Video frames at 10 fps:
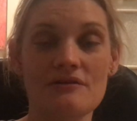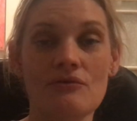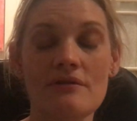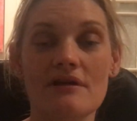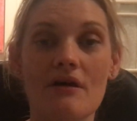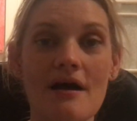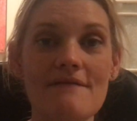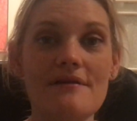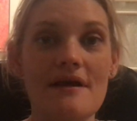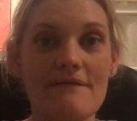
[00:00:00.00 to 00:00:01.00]
I know that
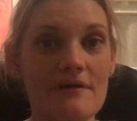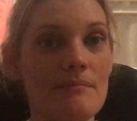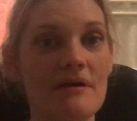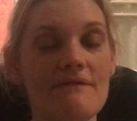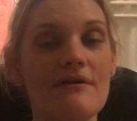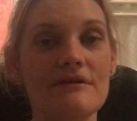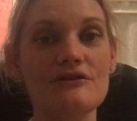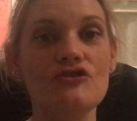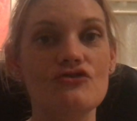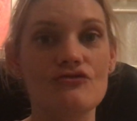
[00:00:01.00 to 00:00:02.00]
IVF can be a very
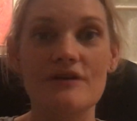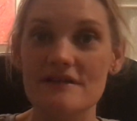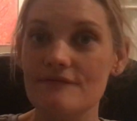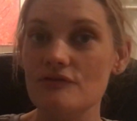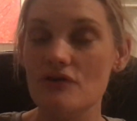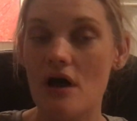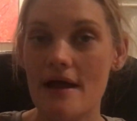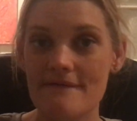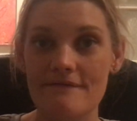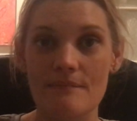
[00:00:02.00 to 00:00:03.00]
stressful
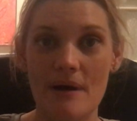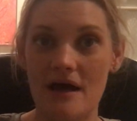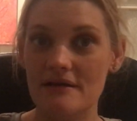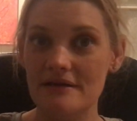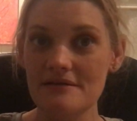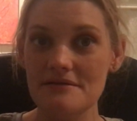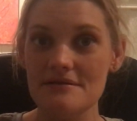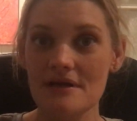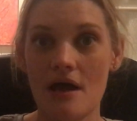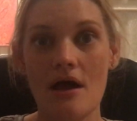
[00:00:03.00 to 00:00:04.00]
time for
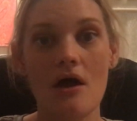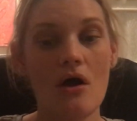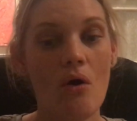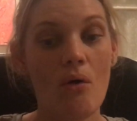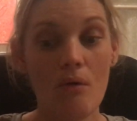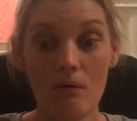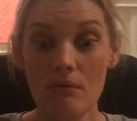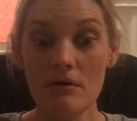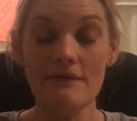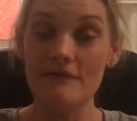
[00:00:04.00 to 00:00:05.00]
partners,
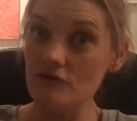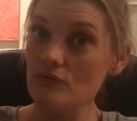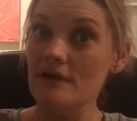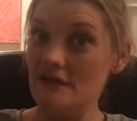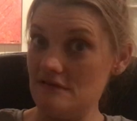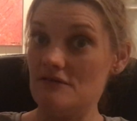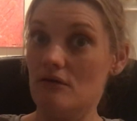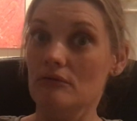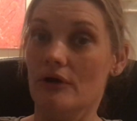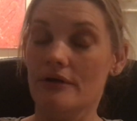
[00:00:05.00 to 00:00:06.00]
or if you're doing it
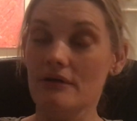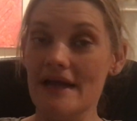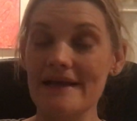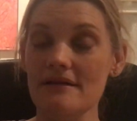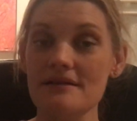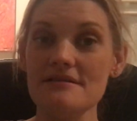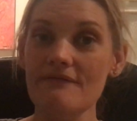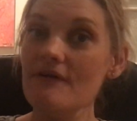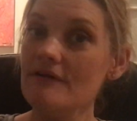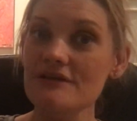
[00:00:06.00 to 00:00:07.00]
solo, like, it's a
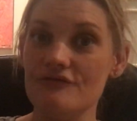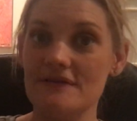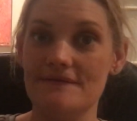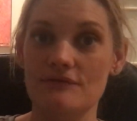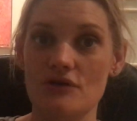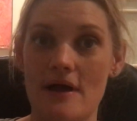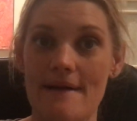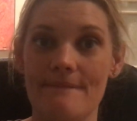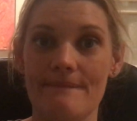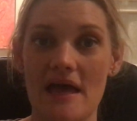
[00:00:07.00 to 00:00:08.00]
very stressful
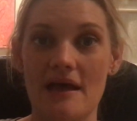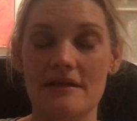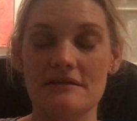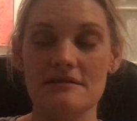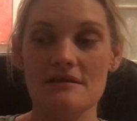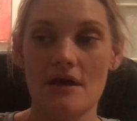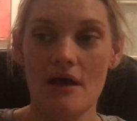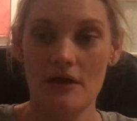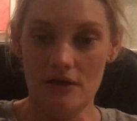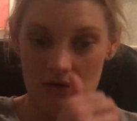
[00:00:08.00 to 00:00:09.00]
time. And
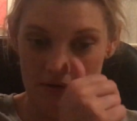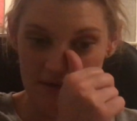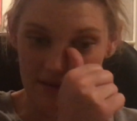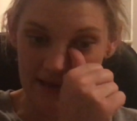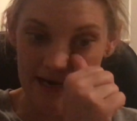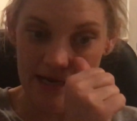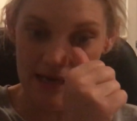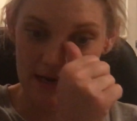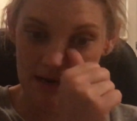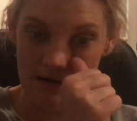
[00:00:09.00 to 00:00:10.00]
you know, the
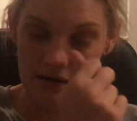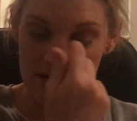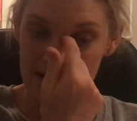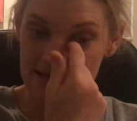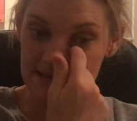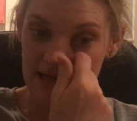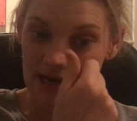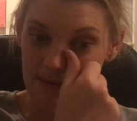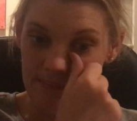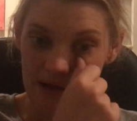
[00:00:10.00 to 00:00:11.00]
lady is
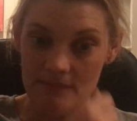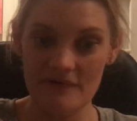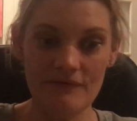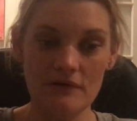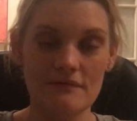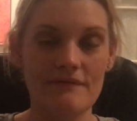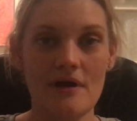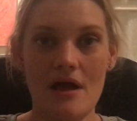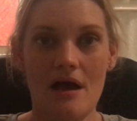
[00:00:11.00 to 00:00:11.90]
getting pumped full of